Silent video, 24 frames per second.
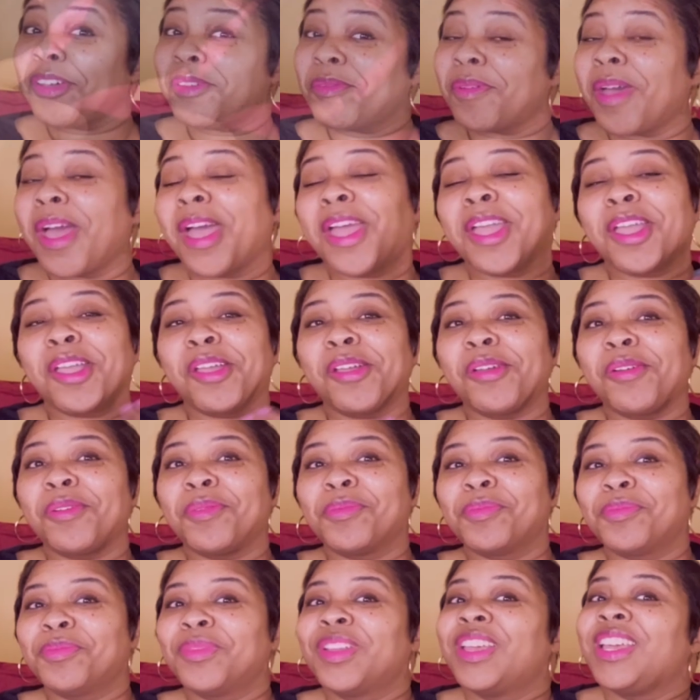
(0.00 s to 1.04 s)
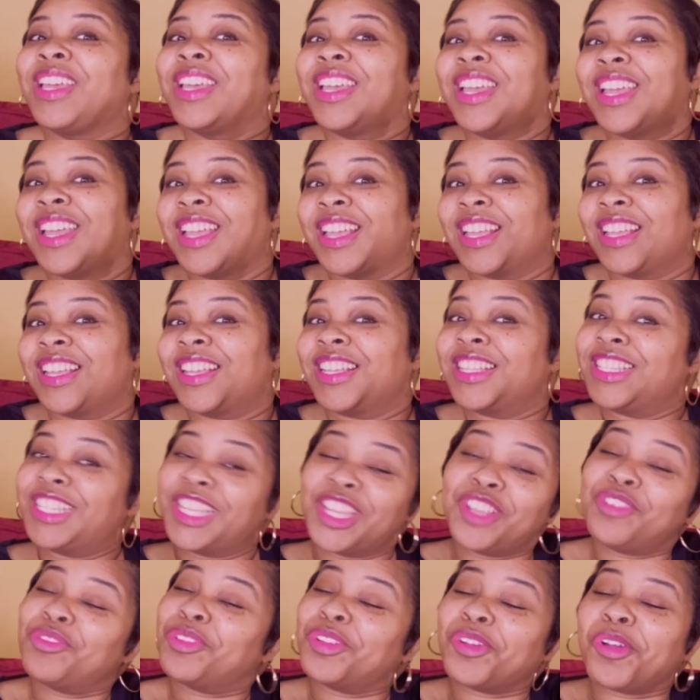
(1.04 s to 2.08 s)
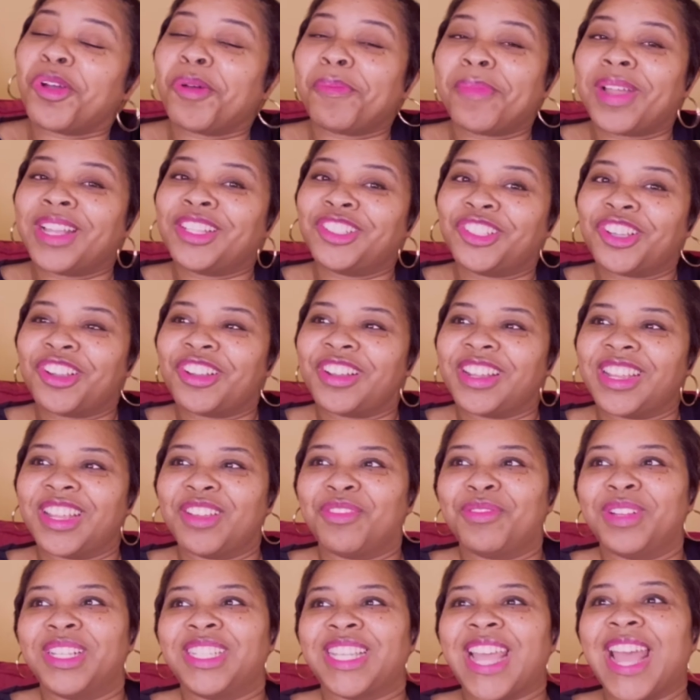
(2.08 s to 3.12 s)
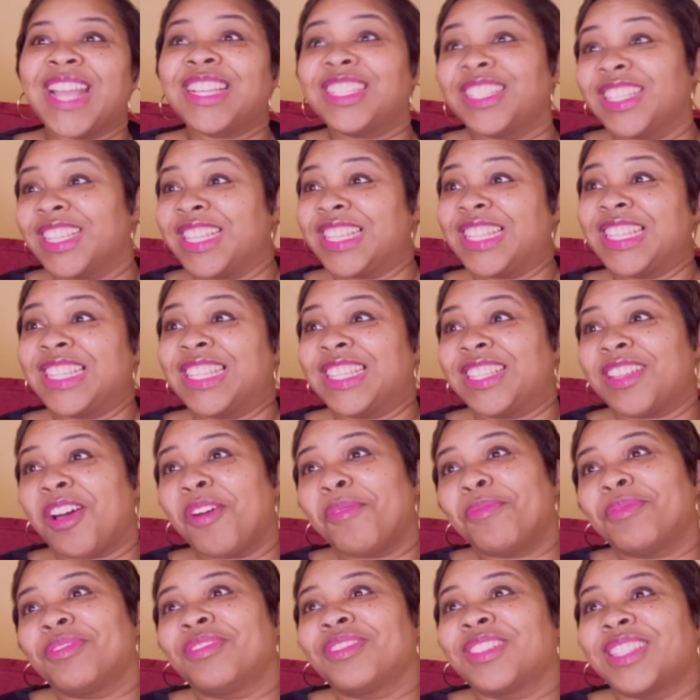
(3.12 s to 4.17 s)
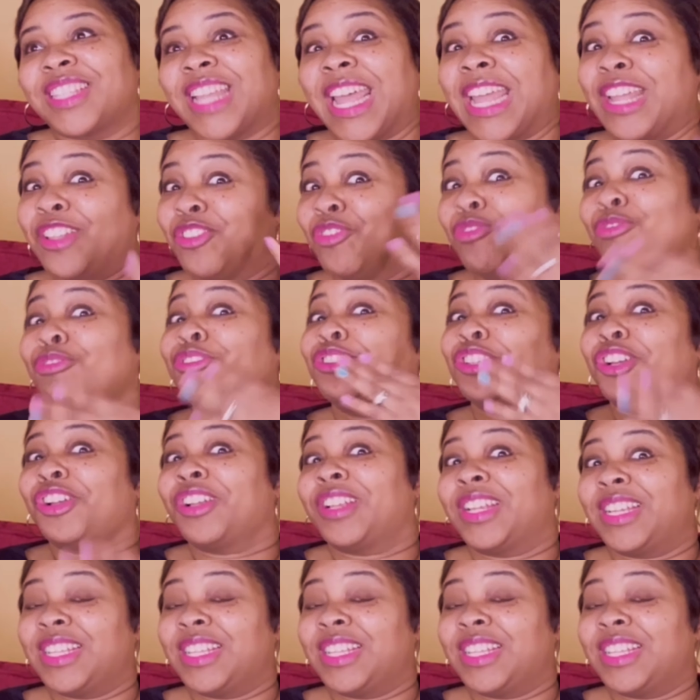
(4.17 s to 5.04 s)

I am continuing on my journey, which actually this is almost a new journey.